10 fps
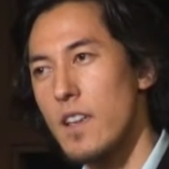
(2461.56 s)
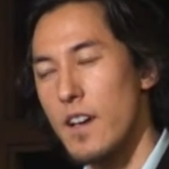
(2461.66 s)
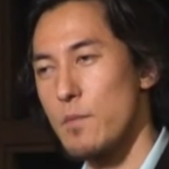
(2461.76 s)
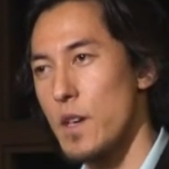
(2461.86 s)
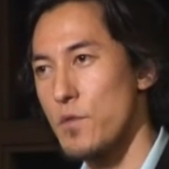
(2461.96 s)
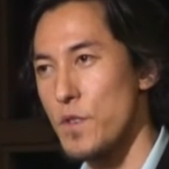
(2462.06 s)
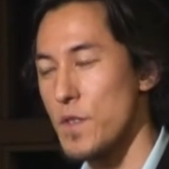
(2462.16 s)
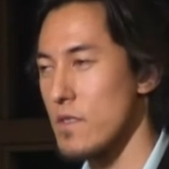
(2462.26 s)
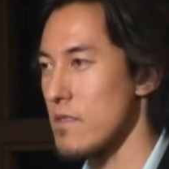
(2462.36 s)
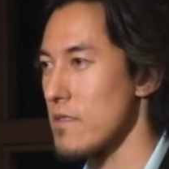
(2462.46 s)

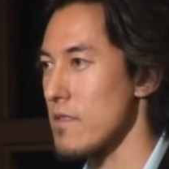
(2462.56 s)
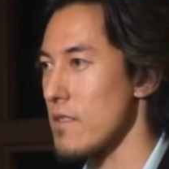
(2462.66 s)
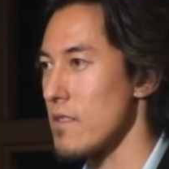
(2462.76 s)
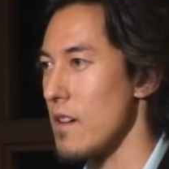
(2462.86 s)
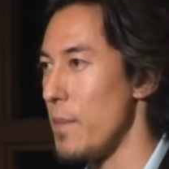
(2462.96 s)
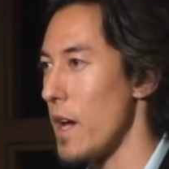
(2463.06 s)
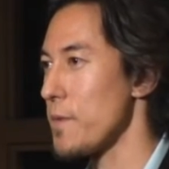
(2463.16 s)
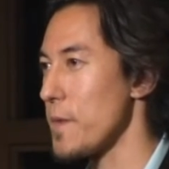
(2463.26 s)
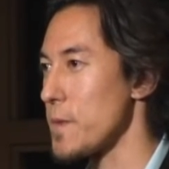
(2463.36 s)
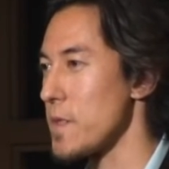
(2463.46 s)
documentaries
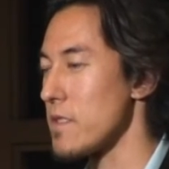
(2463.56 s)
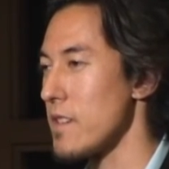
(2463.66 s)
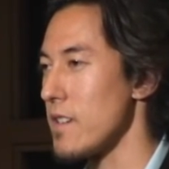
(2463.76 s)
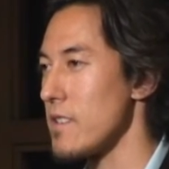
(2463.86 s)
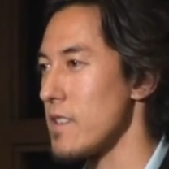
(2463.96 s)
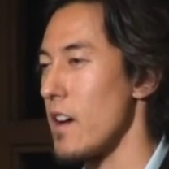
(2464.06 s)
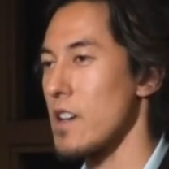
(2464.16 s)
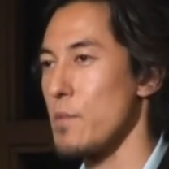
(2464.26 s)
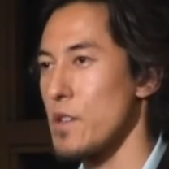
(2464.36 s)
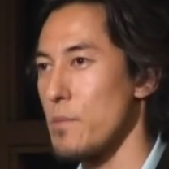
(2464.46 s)
about this is the
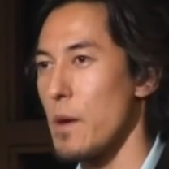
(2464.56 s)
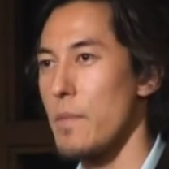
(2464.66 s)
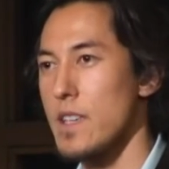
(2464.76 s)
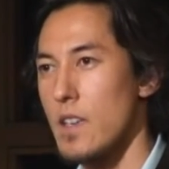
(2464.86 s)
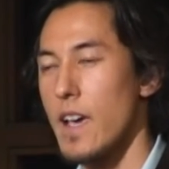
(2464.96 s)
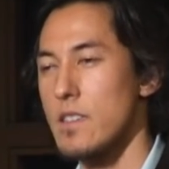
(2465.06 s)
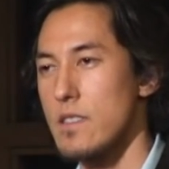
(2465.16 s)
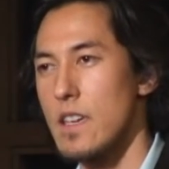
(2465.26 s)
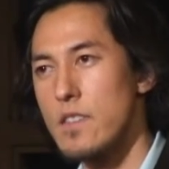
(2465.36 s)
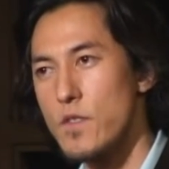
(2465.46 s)
documentary about Mike
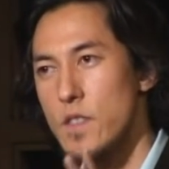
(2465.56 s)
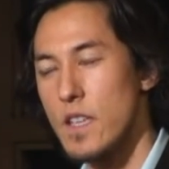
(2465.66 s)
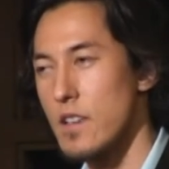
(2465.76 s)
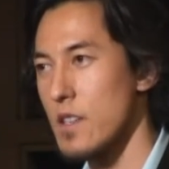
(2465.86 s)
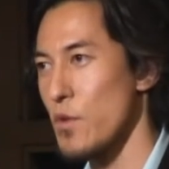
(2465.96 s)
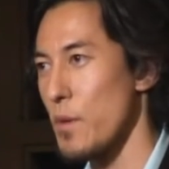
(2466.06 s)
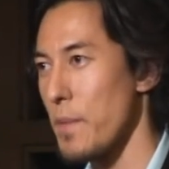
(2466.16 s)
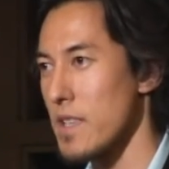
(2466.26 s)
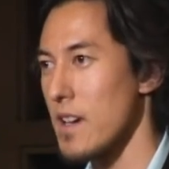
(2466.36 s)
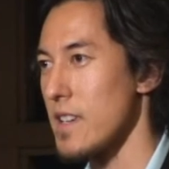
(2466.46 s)
Tyson. Any of you seen that documentary about
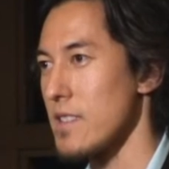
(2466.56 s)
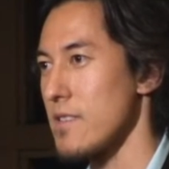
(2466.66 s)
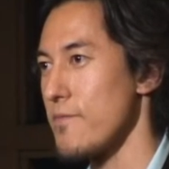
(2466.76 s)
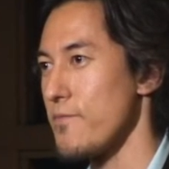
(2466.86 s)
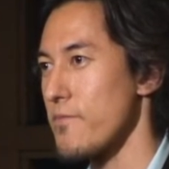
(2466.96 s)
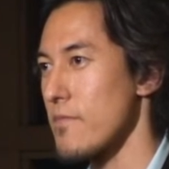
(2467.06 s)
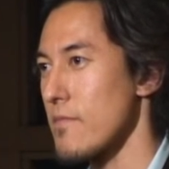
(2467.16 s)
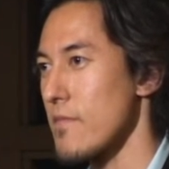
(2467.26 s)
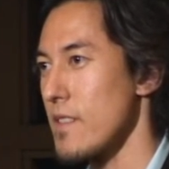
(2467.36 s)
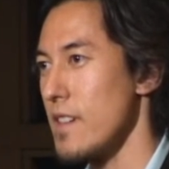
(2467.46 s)
Mike Tyson?
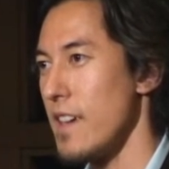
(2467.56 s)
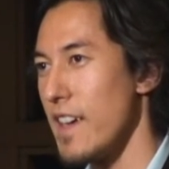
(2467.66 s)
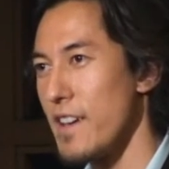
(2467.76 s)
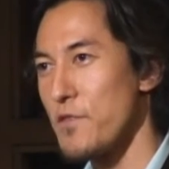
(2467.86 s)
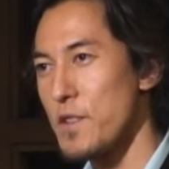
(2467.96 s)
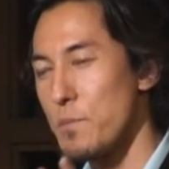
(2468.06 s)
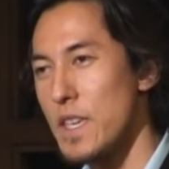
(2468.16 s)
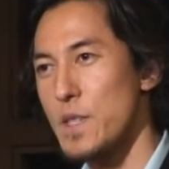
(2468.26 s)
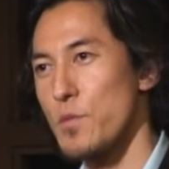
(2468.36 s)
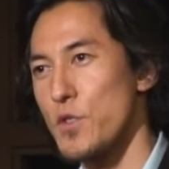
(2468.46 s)
Every
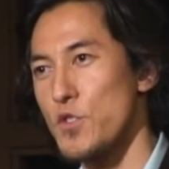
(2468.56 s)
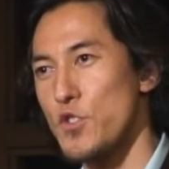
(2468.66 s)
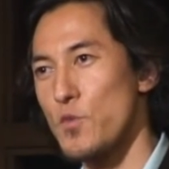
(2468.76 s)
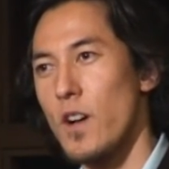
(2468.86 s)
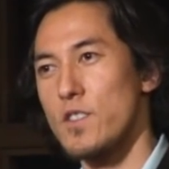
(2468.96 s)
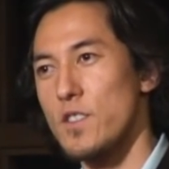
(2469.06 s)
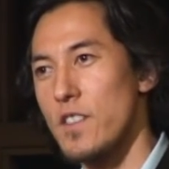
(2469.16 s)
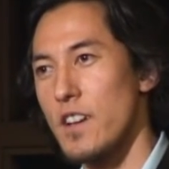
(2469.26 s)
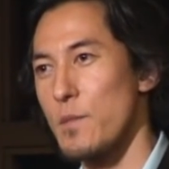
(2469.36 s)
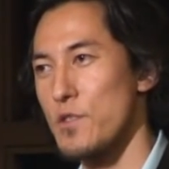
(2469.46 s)
peace person should watch this
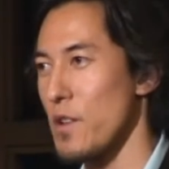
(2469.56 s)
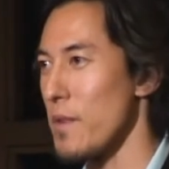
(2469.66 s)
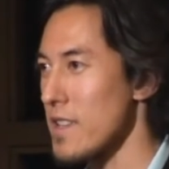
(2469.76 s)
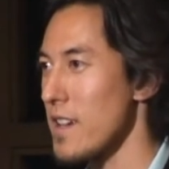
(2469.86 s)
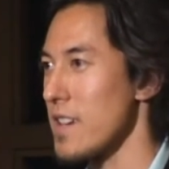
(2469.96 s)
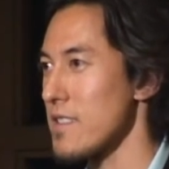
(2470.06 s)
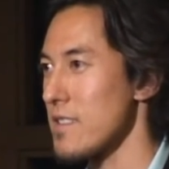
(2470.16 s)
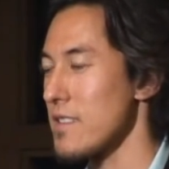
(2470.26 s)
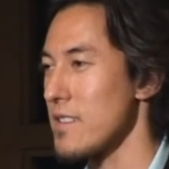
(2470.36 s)
documentary on Mike Tyson